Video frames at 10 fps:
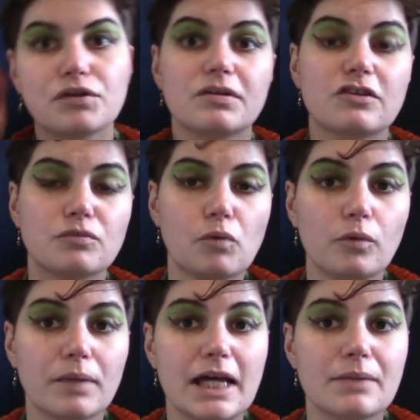it's a
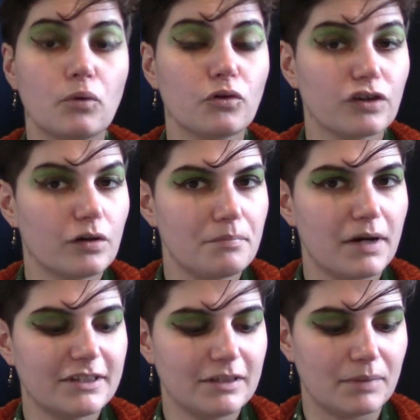small blade, but also a
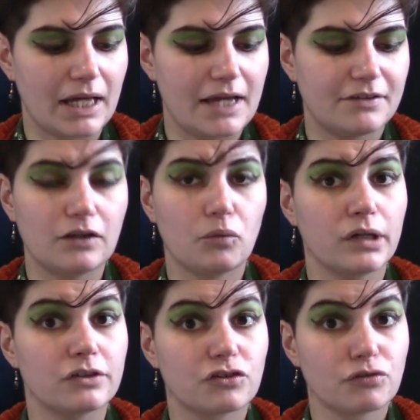mighty blade, and quite
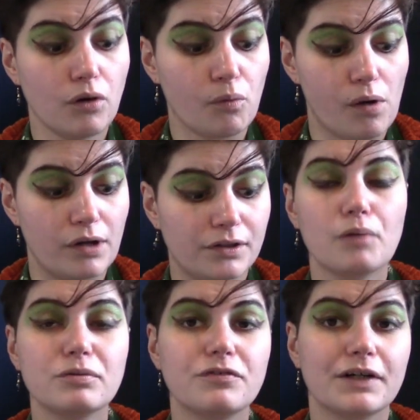a strong one,
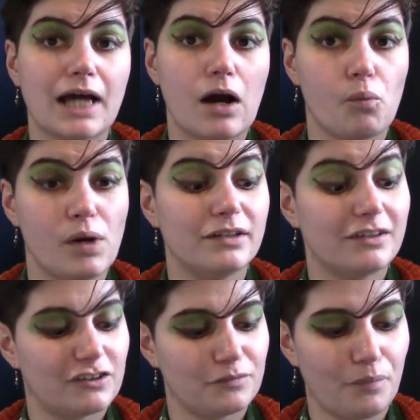as we find out
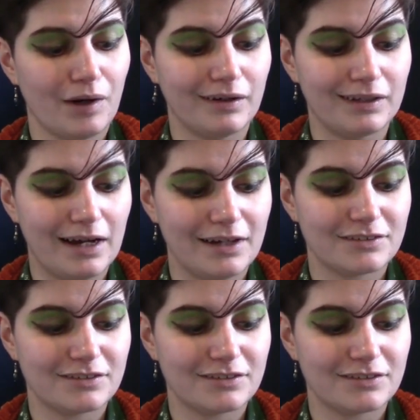when, spoiler alert,